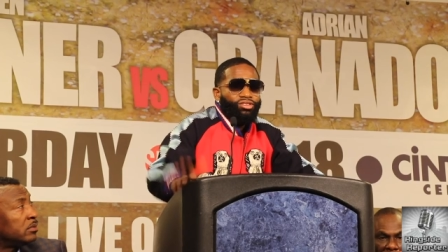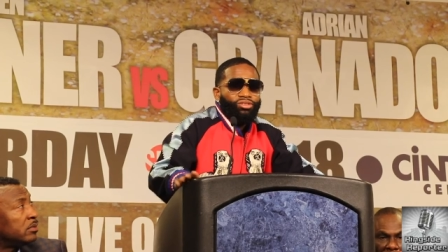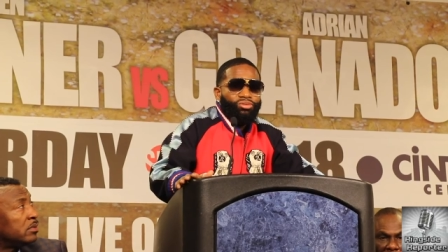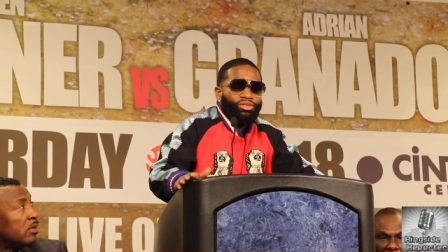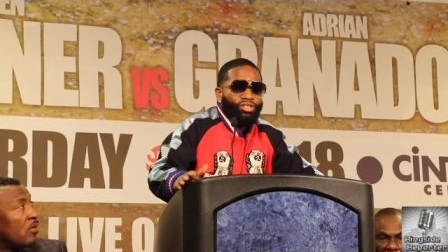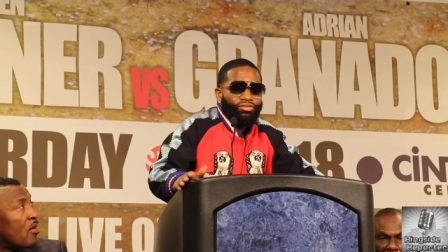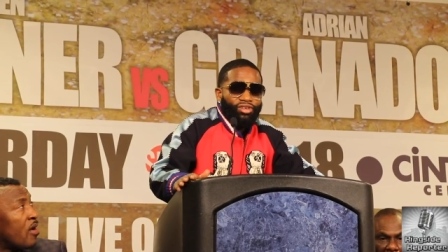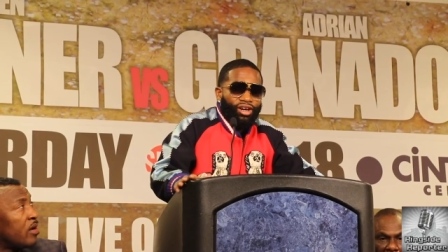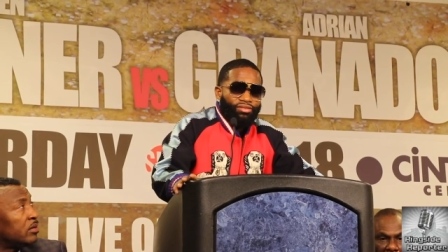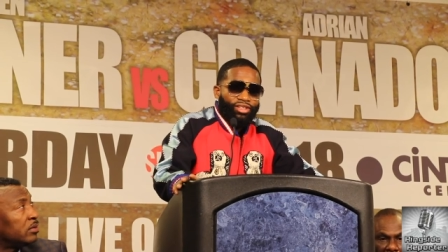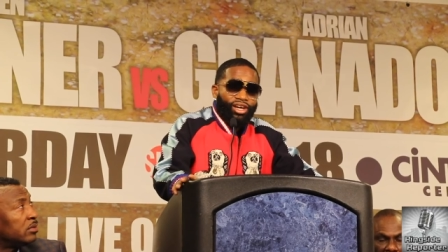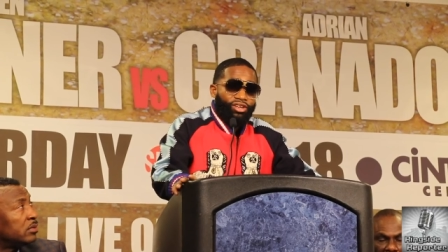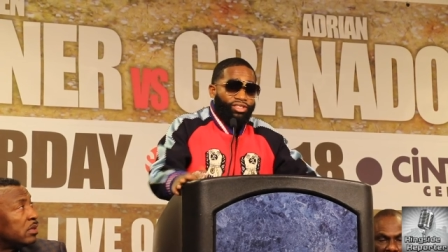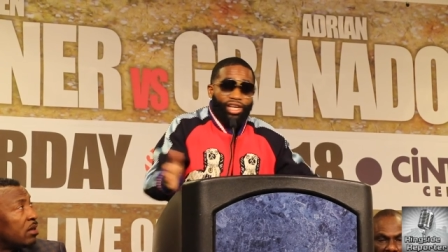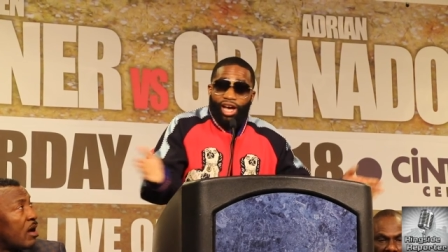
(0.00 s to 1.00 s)
twenty five
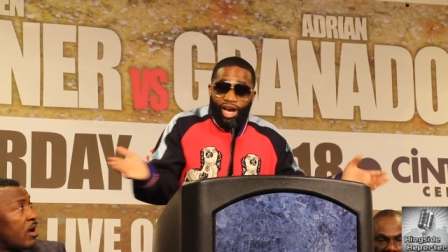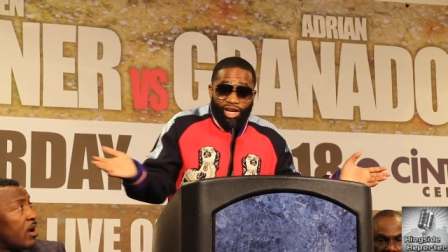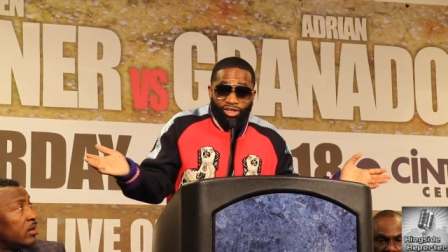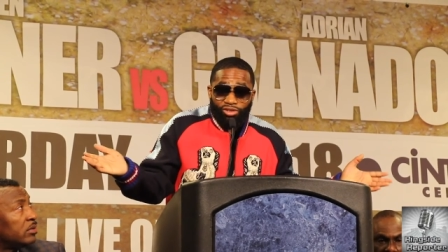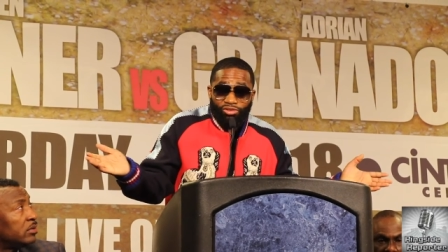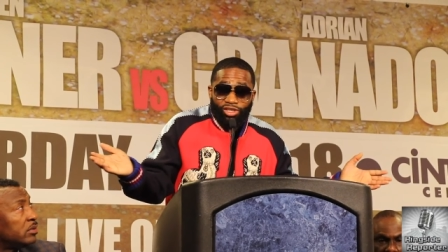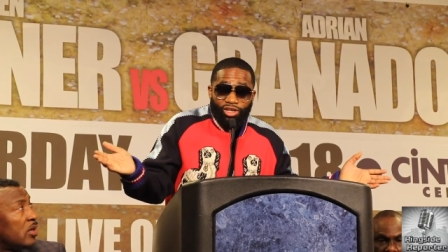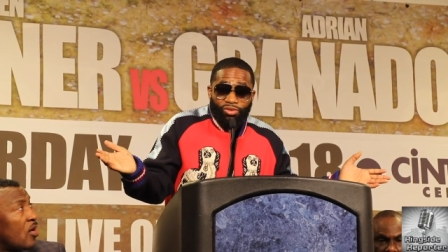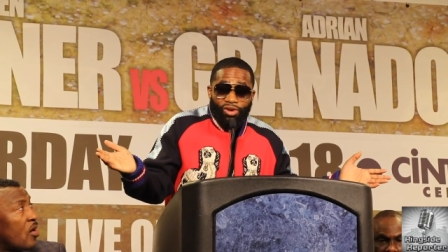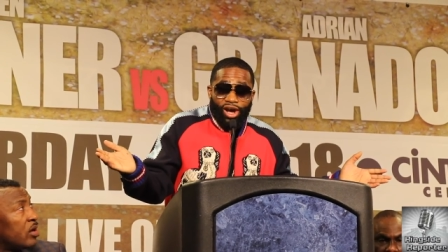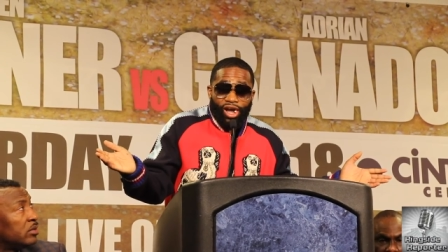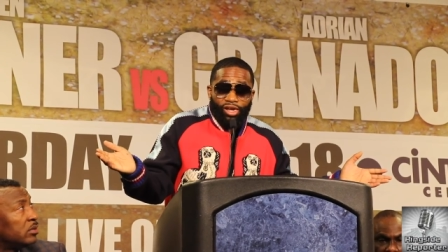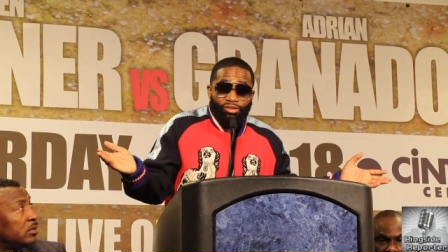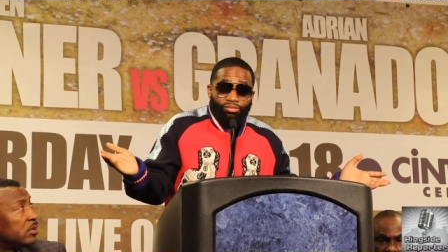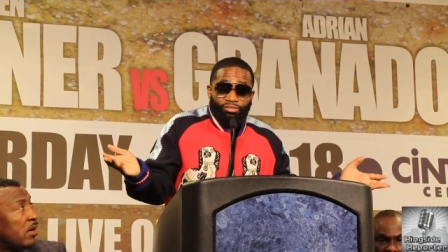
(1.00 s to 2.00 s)
thousand. I don't know
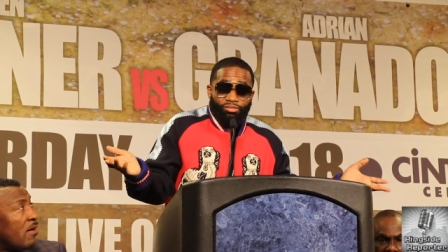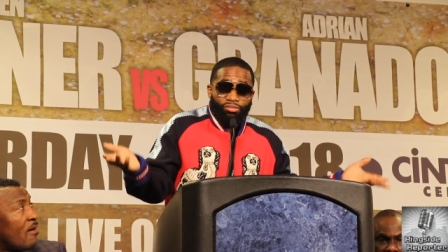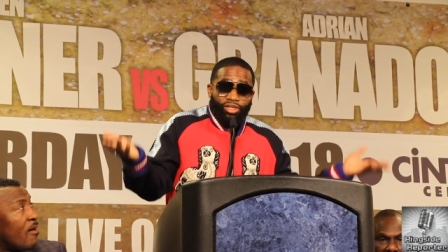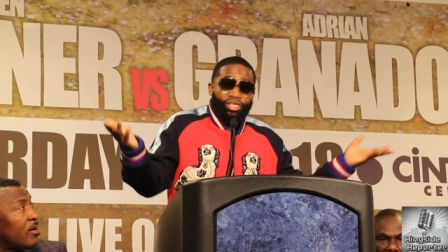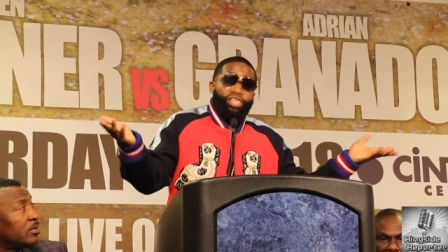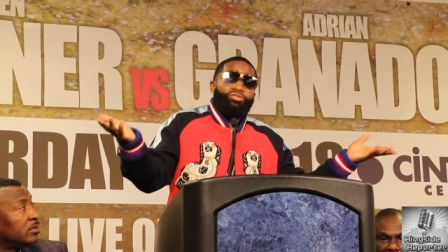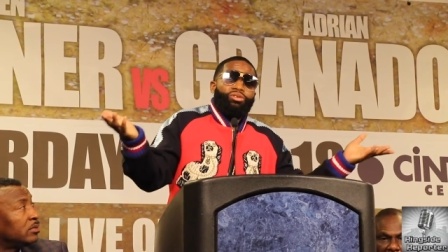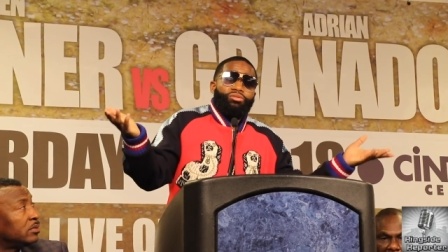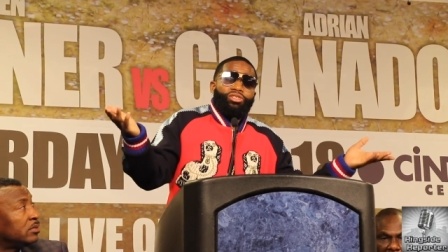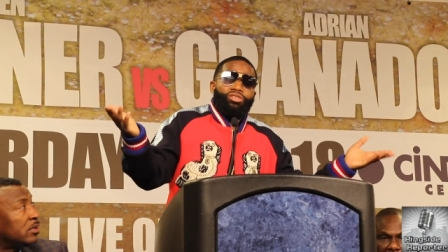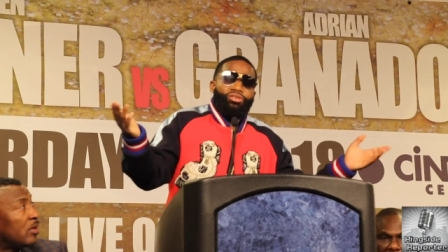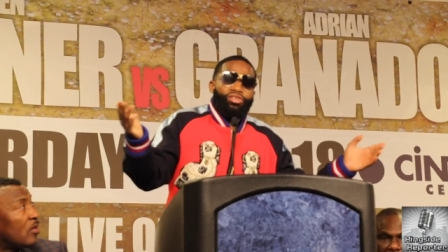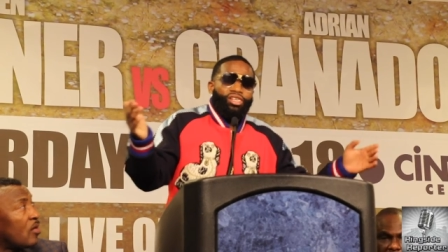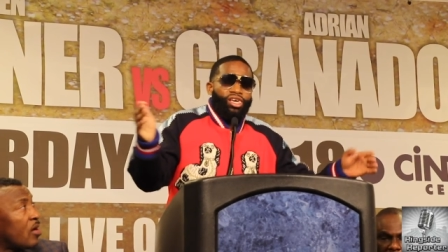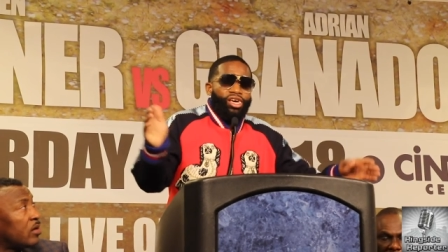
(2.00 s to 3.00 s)
why, but that's what we're
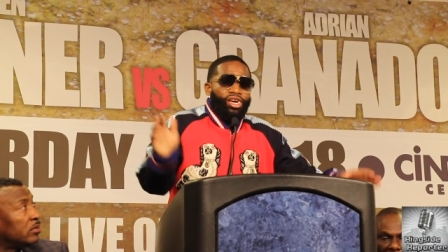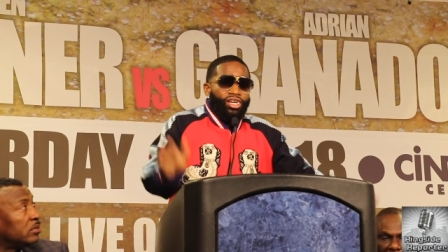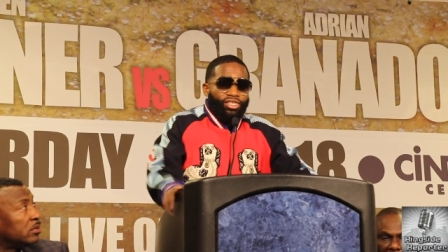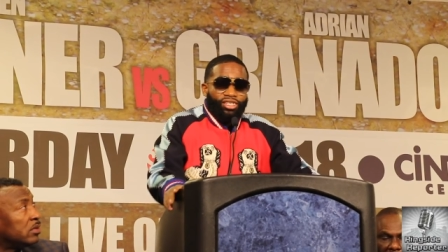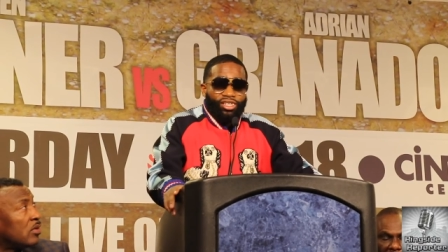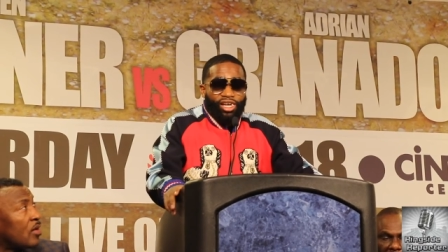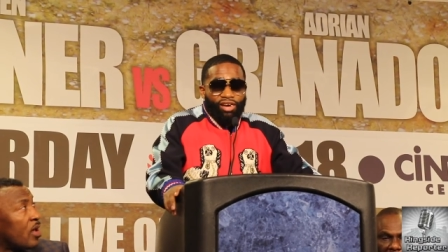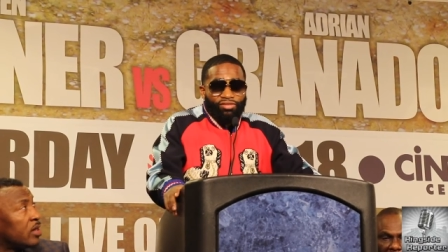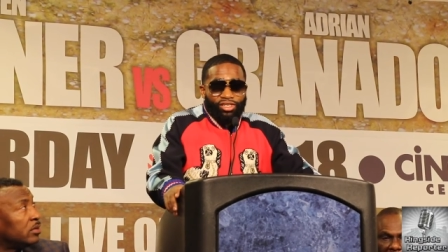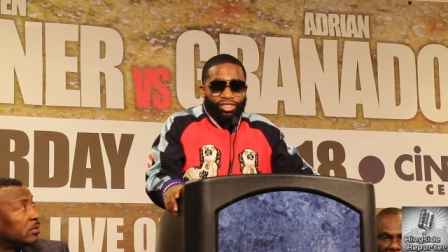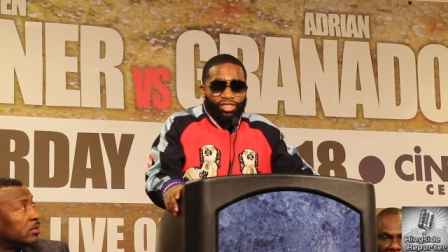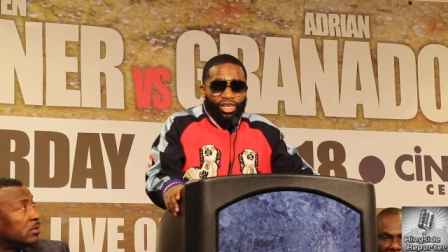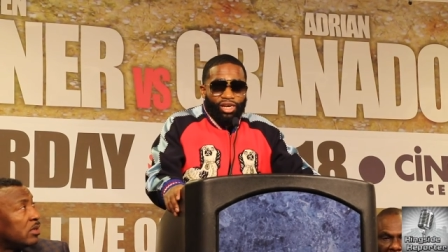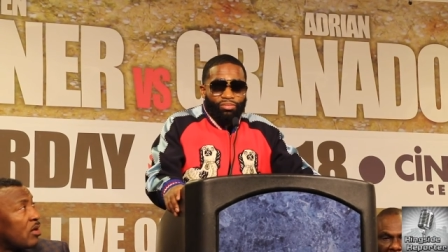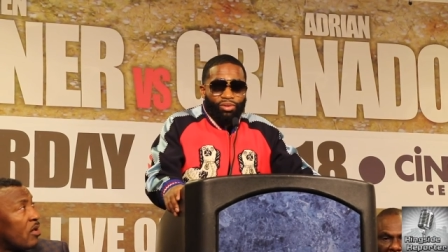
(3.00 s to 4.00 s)
doing. Then after
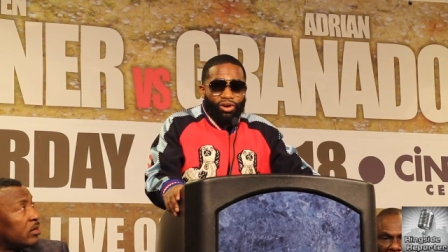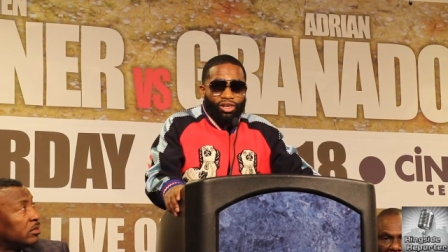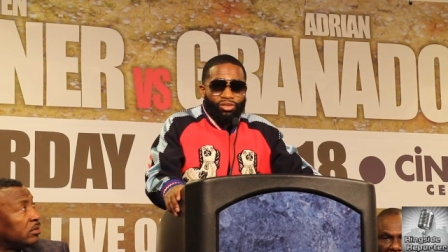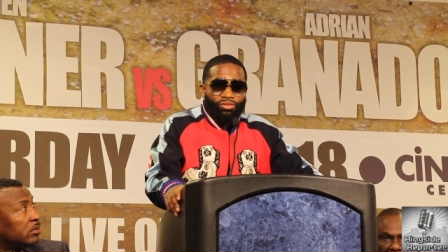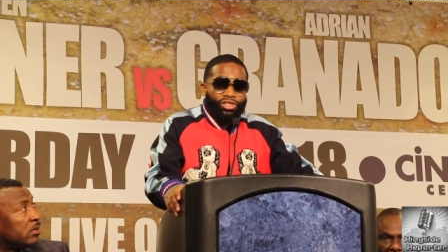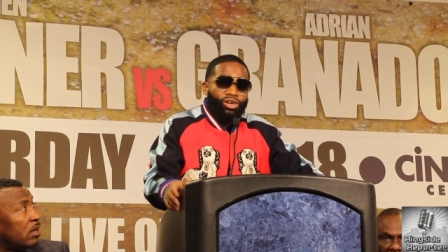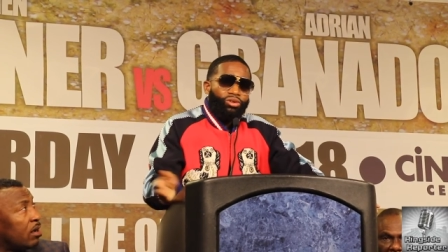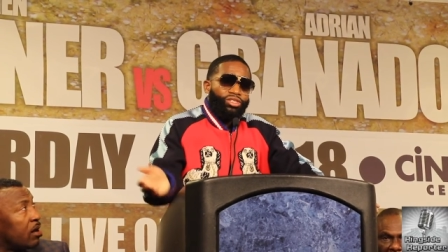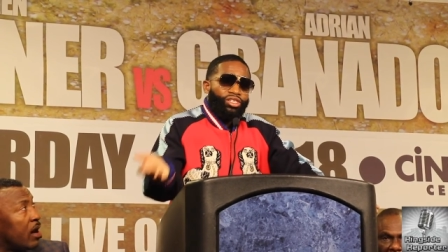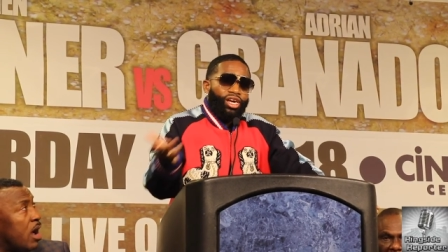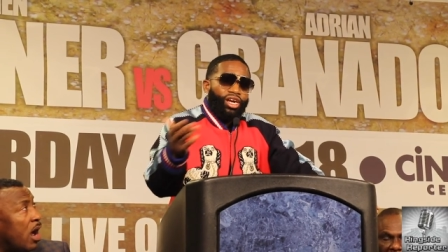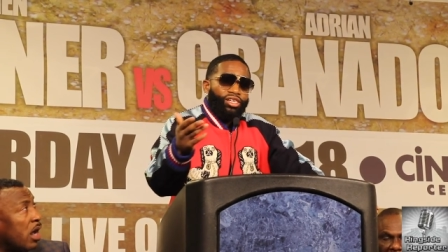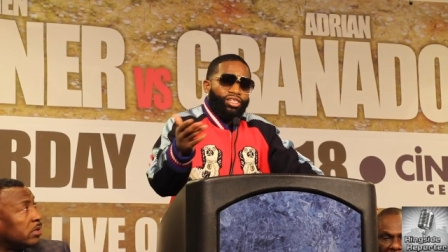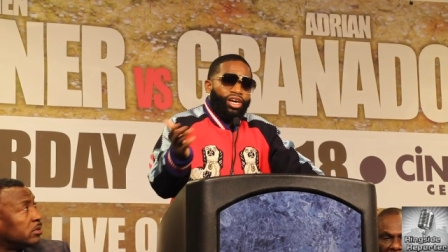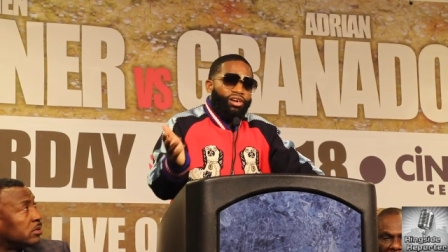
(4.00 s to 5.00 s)
the day party, we go
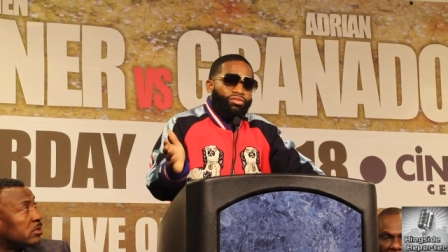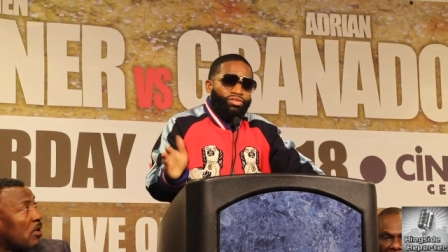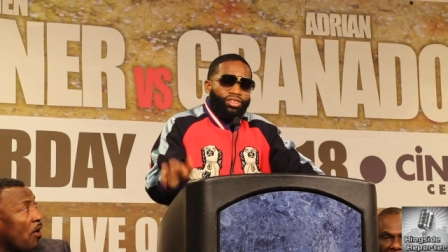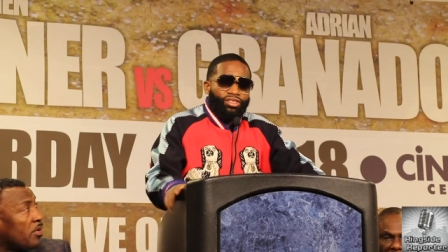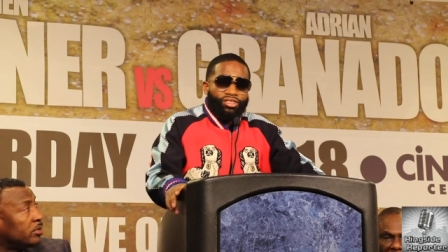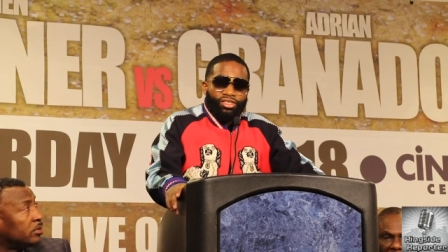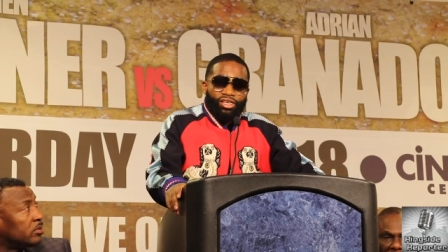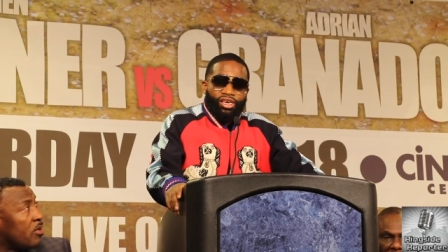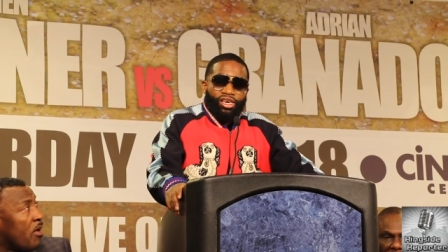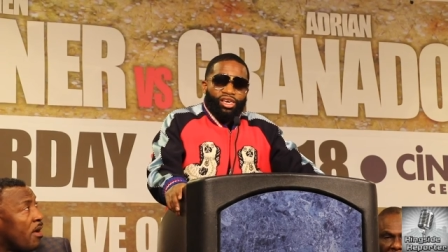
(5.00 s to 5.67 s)
change outfits.